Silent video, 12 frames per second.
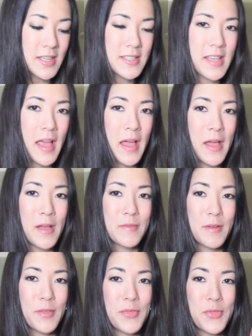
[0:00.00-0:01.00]
does have
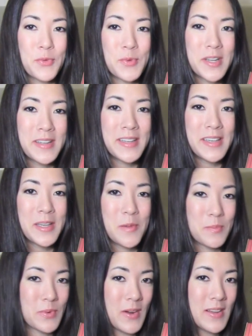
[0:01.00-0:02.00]
3
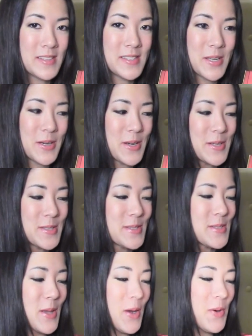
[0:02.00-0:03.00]
bronzers,
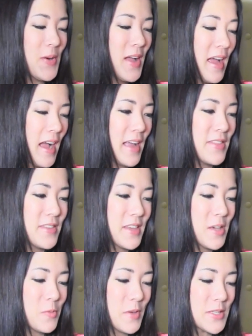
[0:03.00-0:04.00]
so I think
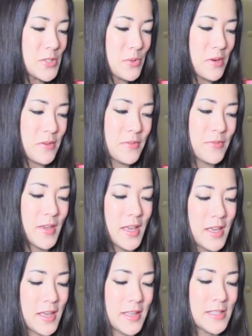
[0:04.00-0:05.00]
it was sort of
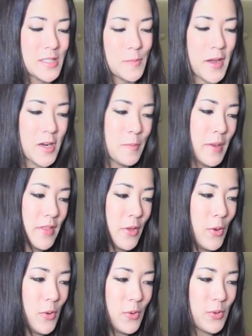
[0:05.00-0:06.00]
inspired by the
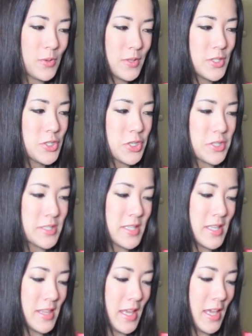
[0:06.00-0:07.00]
whole
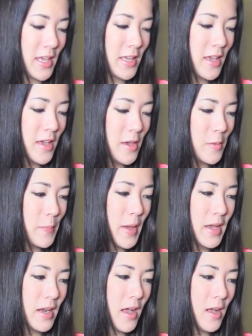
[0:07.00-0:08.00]
Jersey thing.
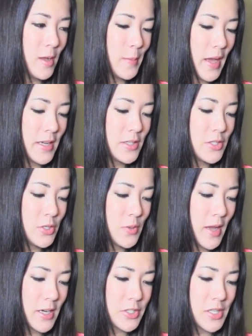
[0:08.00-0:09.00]
But I do
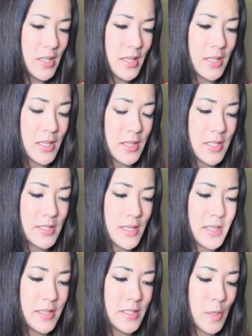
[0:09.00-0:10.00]
actually think that this
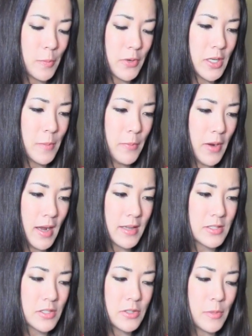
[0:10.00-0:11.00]
is a pretty
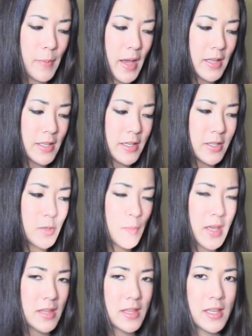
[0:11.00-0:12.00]
practical palette. You
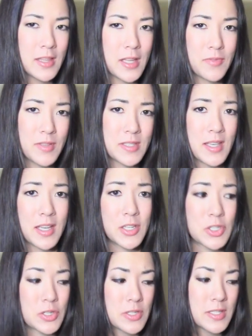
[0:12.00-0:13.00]
may think that if it's like a
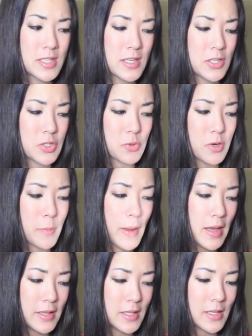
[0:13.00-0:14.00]
Jersey Shore
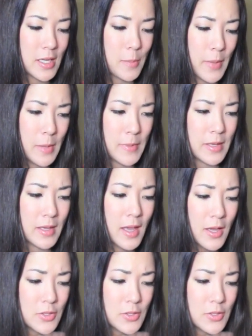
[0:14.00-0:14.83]
palette that it may be